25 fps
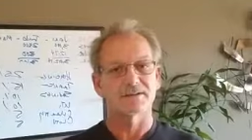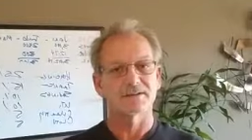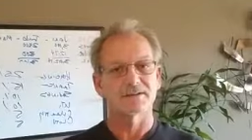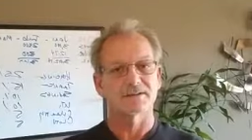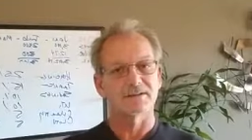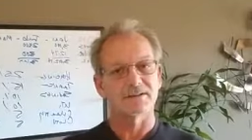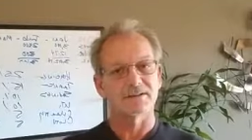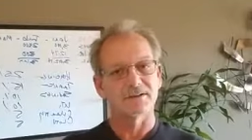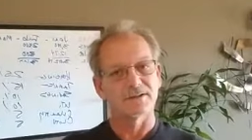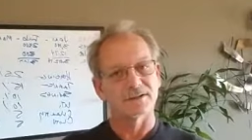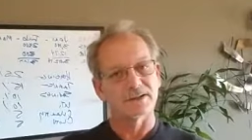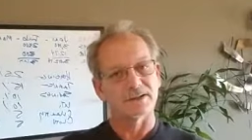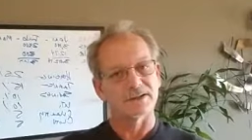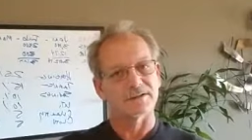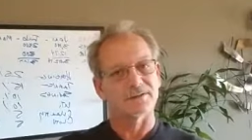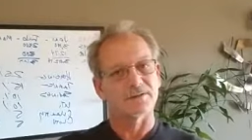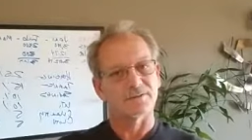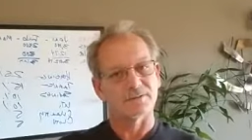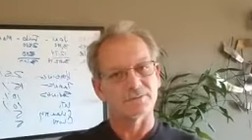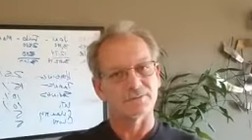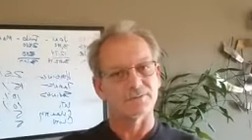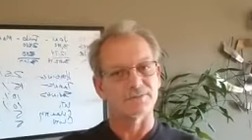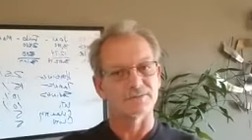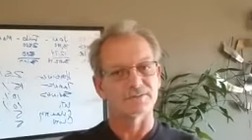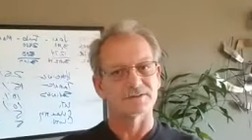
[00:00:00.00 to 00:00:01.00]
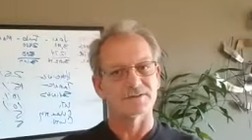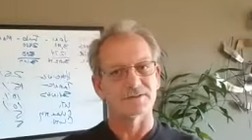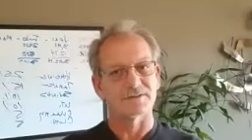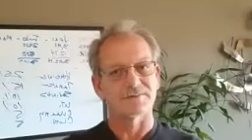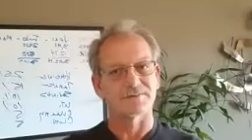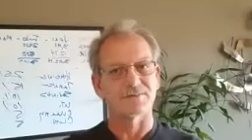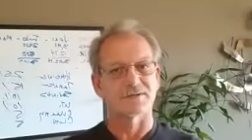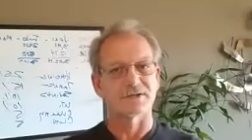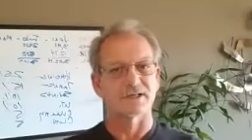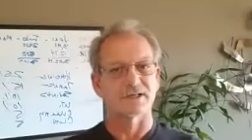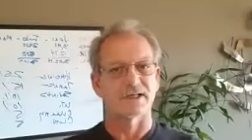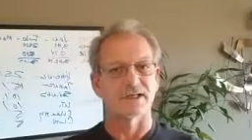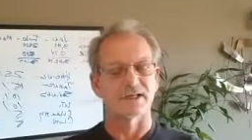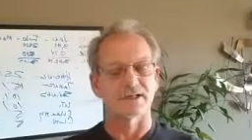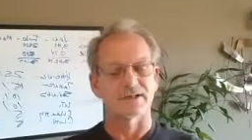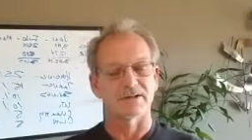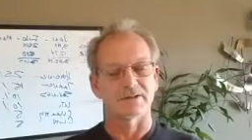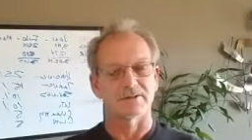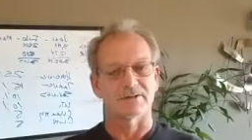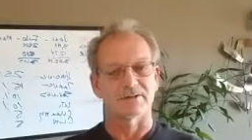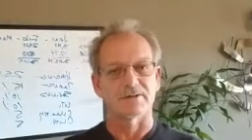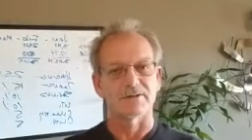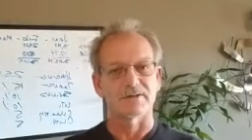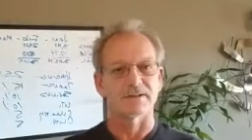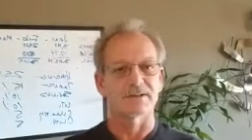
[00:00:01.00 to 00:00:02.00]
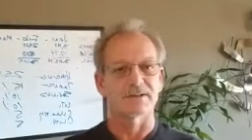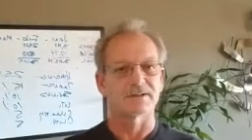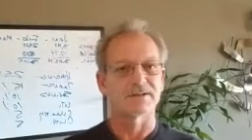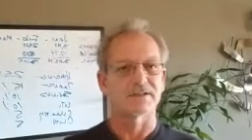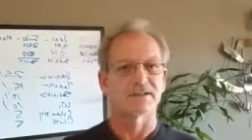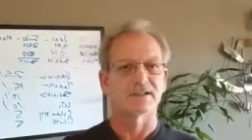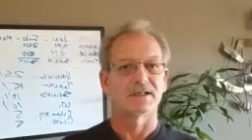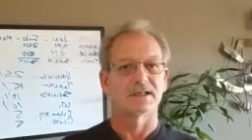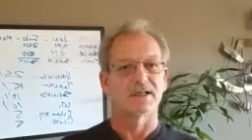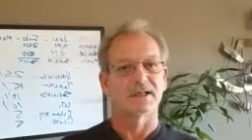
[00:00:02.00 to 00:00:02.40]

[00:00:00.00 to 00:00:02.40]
to look at all those different categories